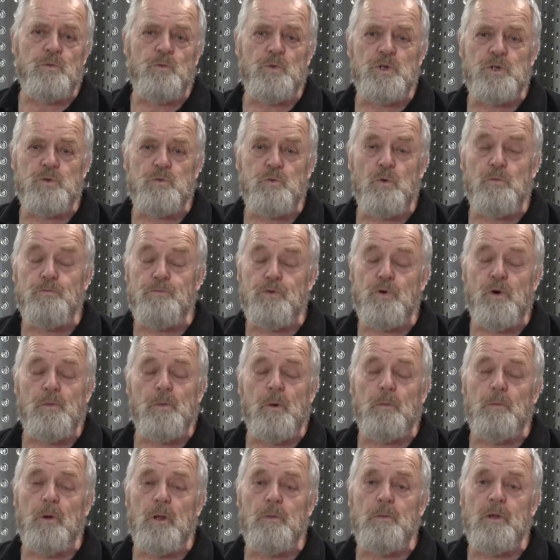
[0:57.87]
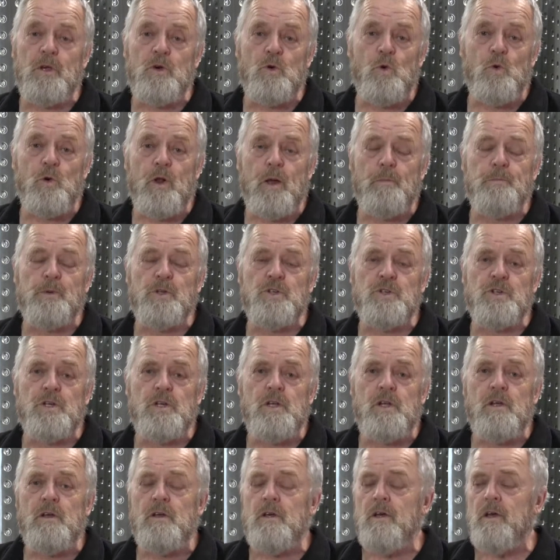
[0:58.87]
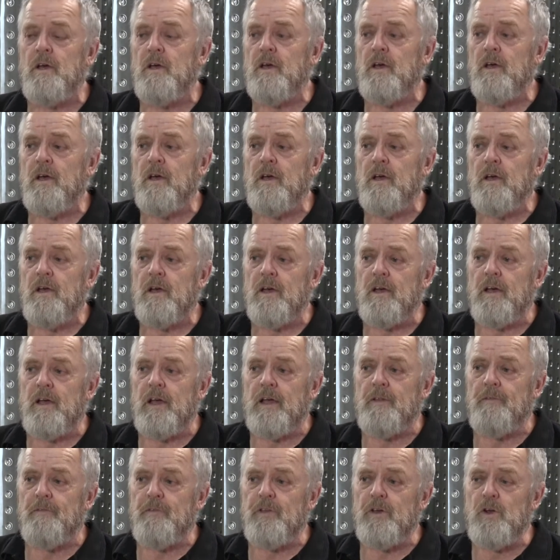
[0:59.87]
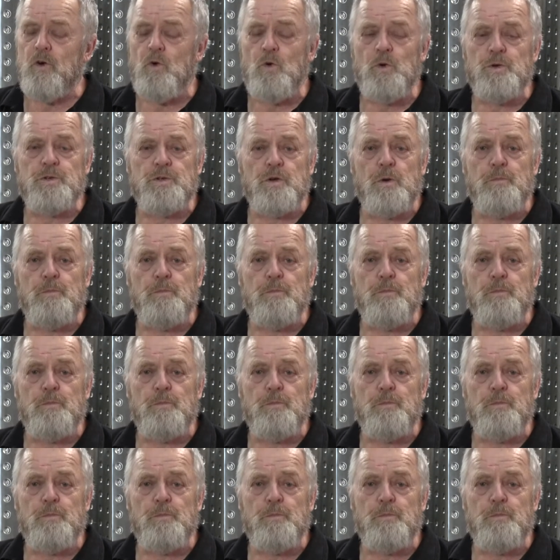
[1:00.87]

which will probably be called Apogee. And they're also